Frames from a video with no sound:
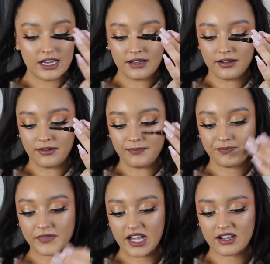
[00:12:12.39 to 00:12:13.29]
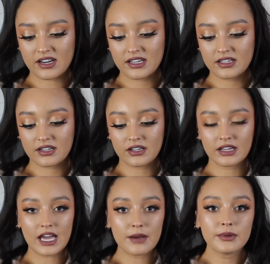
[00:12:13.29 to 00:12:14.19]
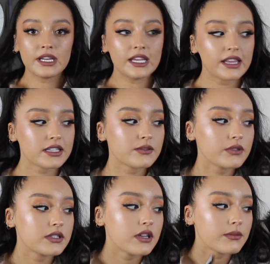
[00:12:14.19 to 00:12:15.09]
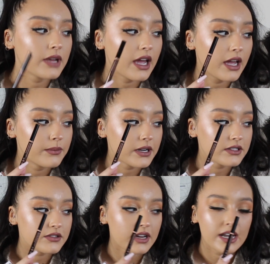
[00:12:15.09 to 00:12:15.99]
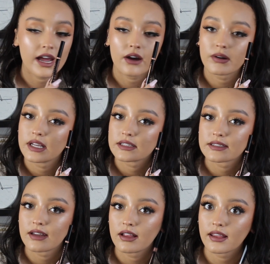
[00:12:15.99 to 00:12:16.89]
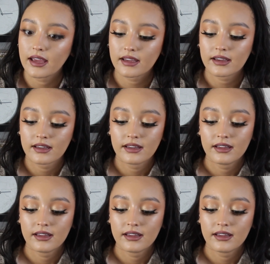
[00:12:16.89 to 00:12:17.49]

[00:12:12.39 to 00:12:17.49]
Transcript: I got it in the color Ebony. That's what's on my eyebrows right now, and it's not like